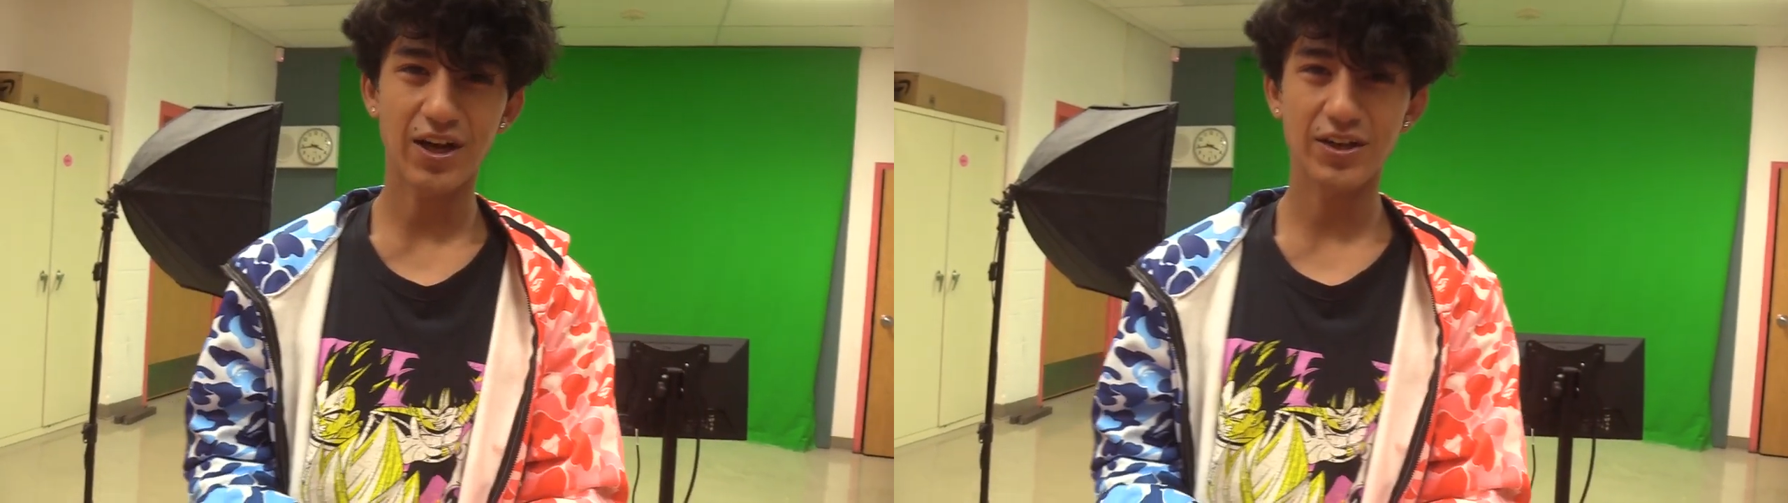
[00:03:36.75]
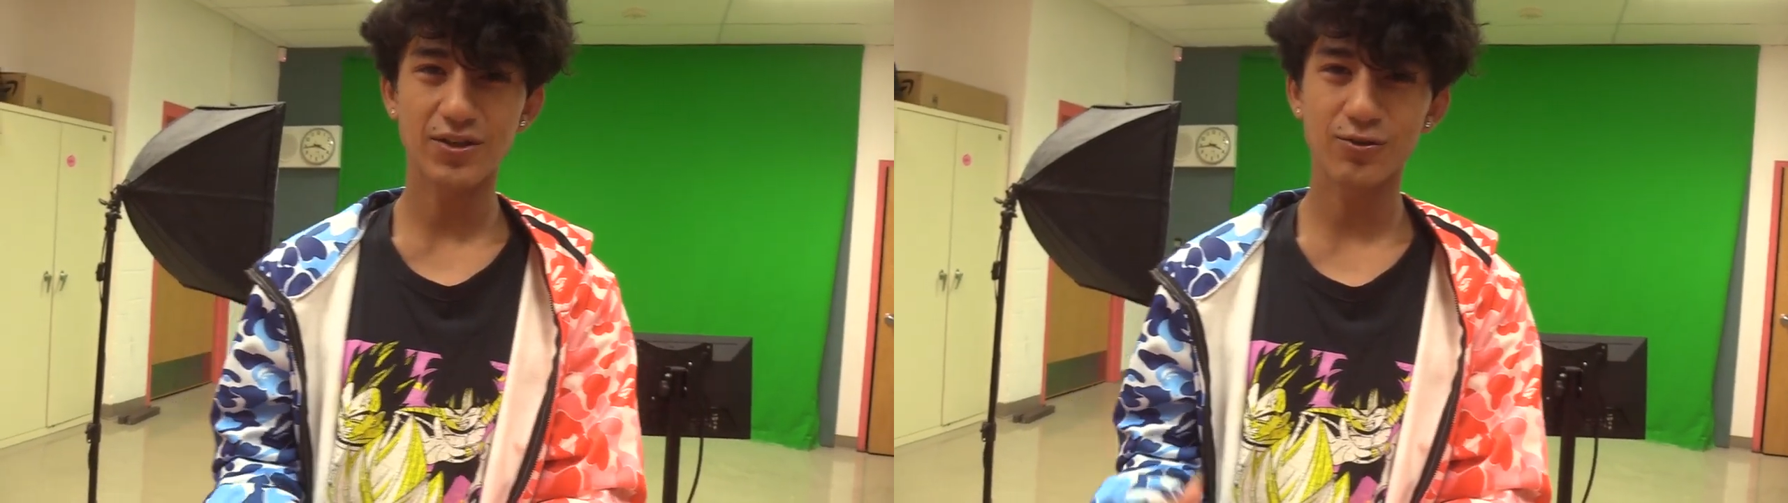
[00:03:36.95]

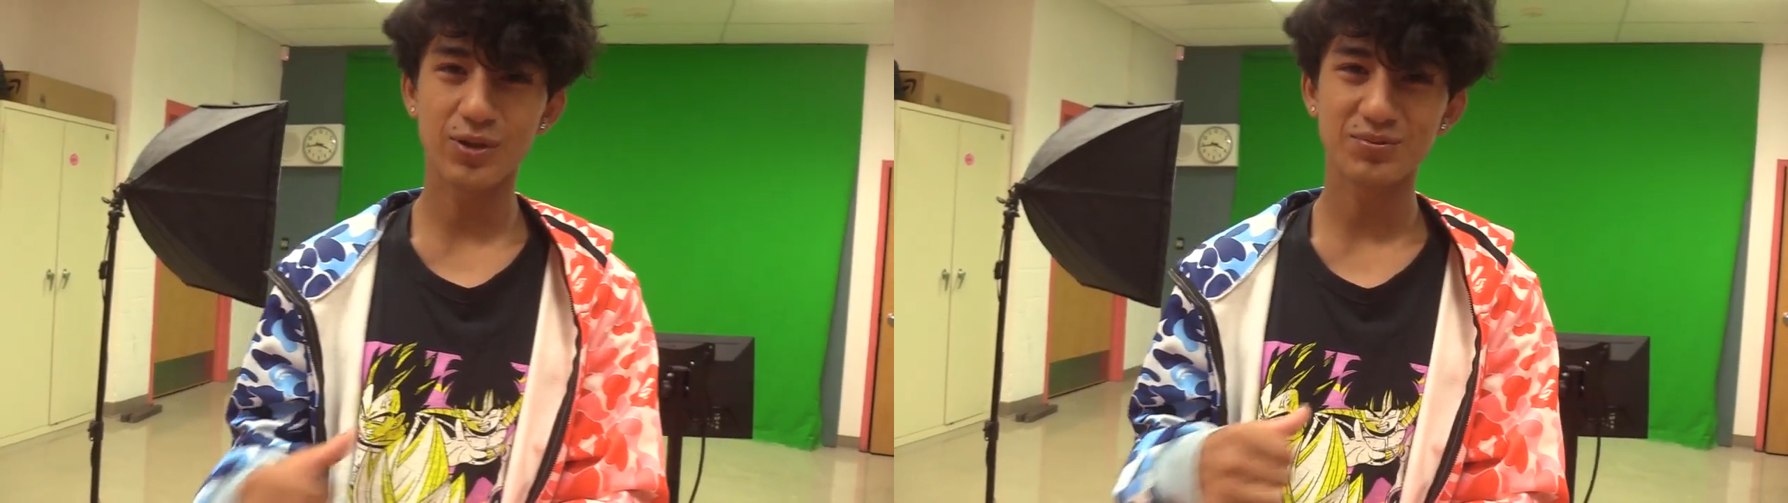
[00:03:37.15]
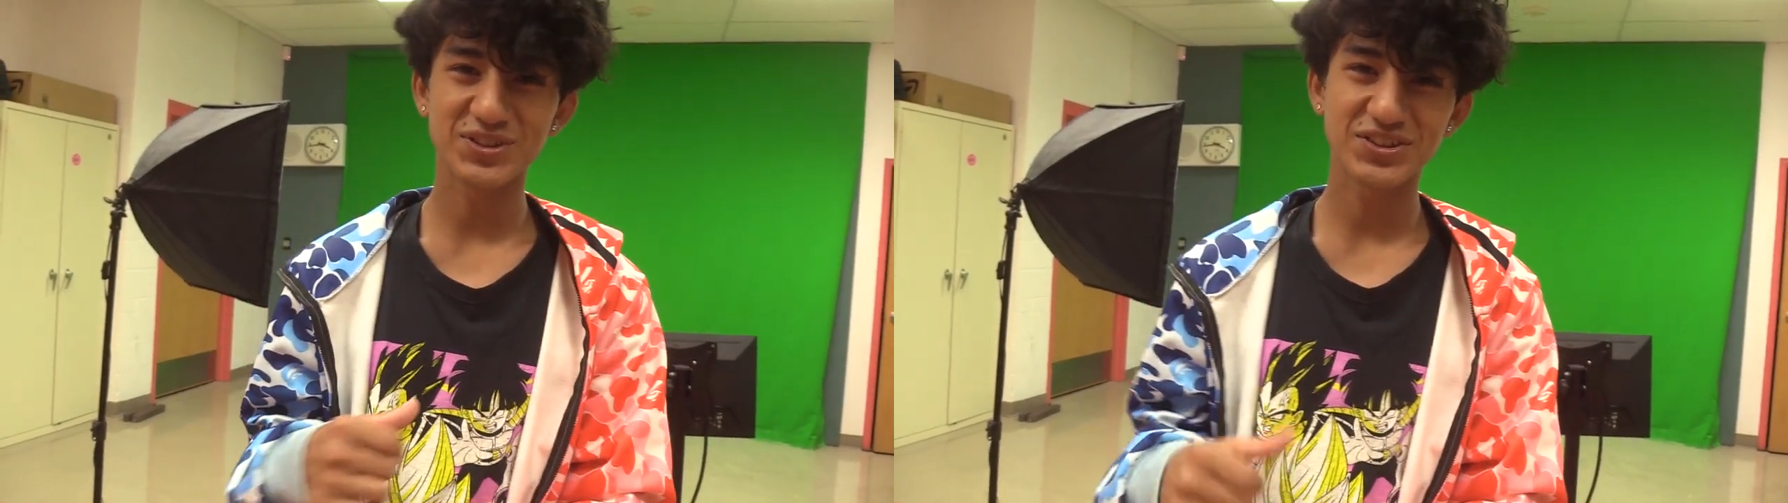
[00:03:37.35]
I know
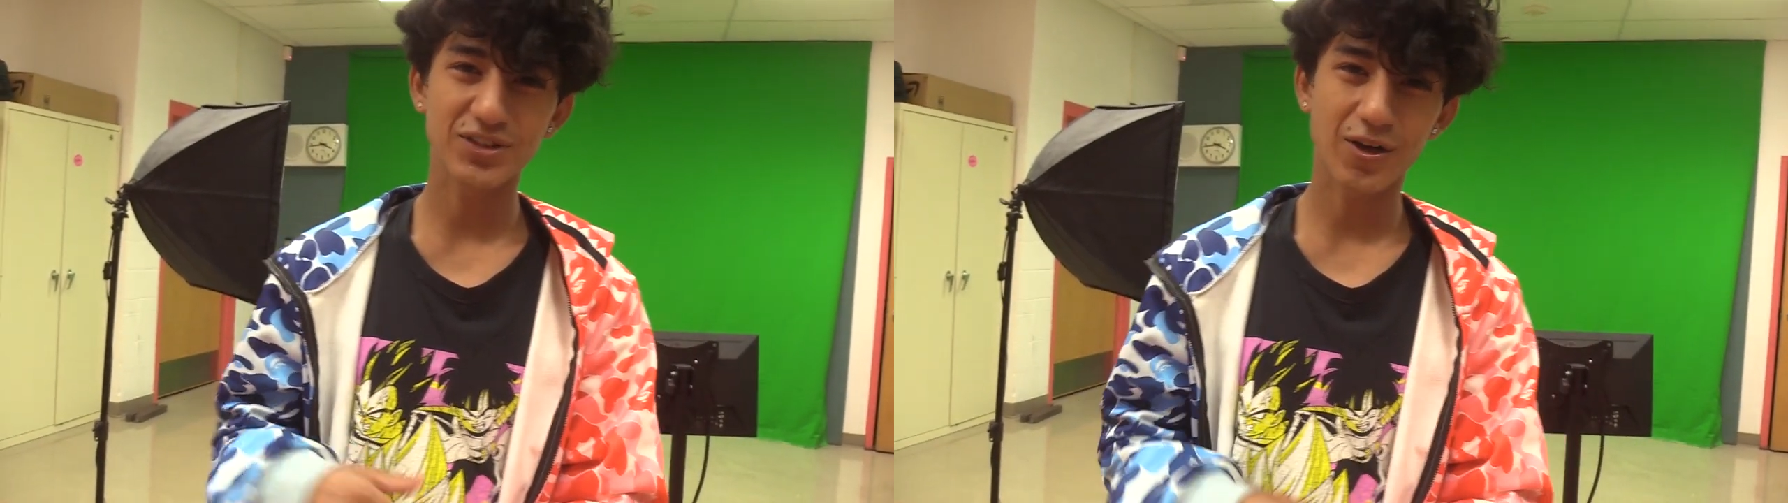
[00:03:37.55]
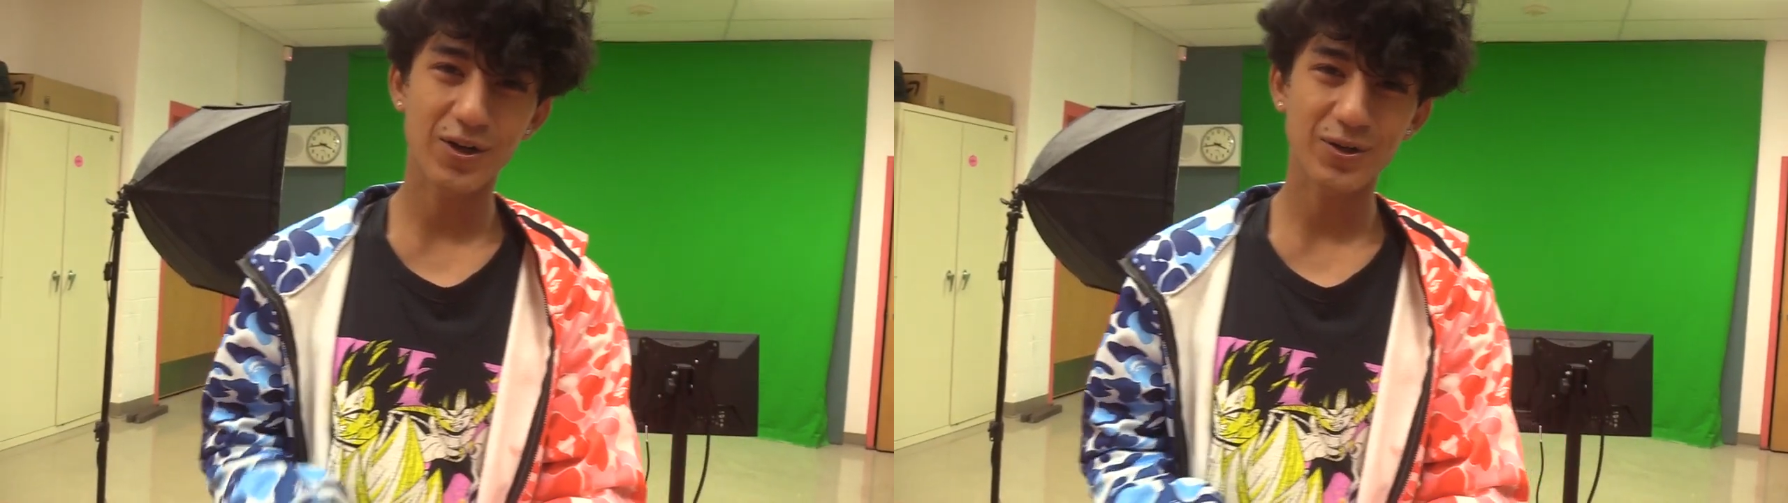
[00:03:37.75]
I'm a
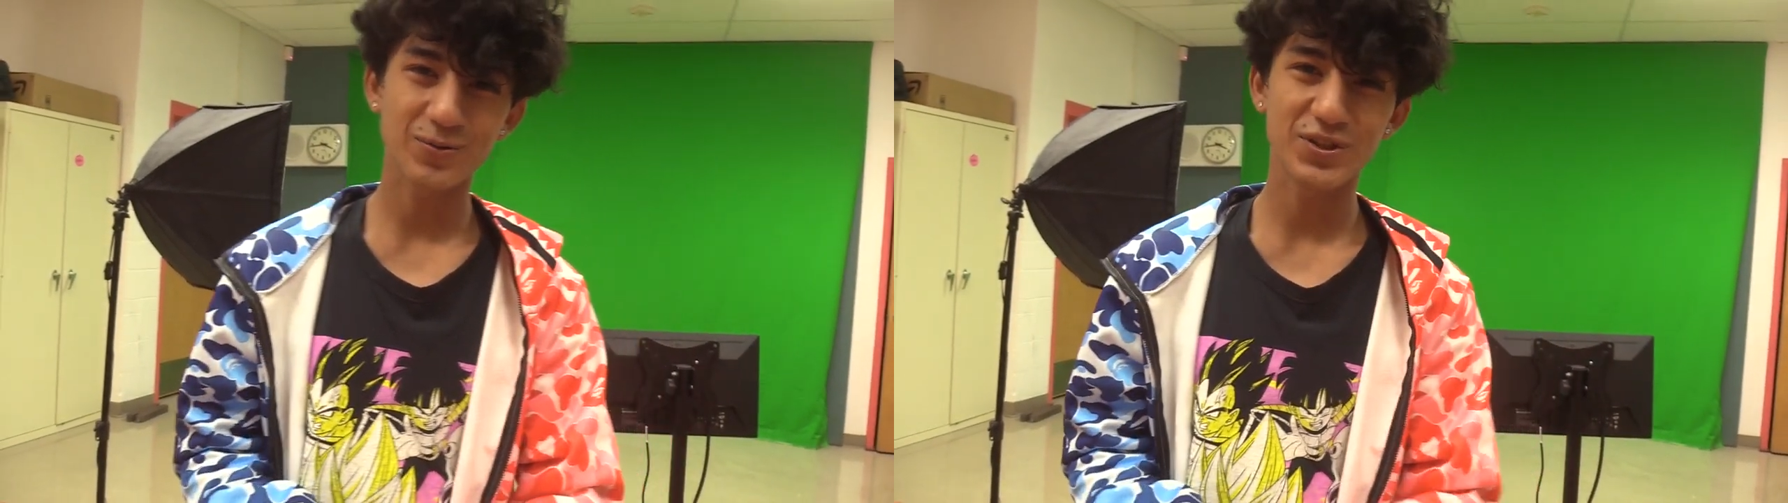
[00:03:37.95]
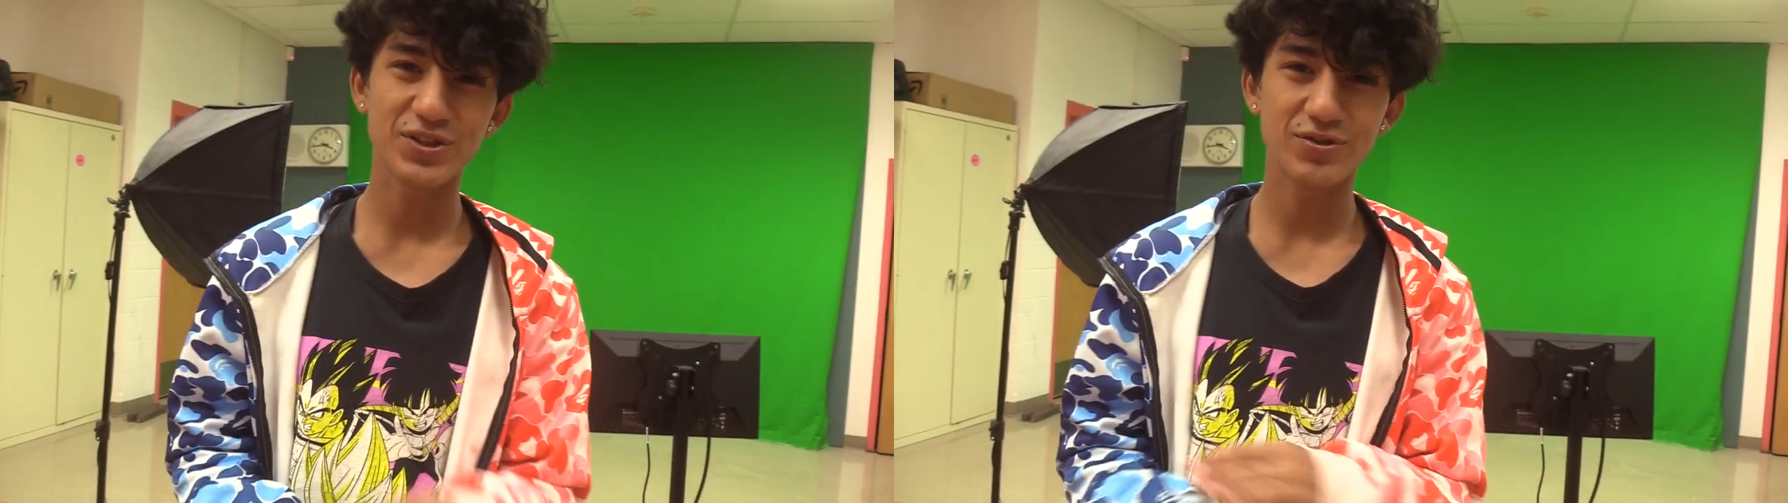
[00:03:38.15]
star when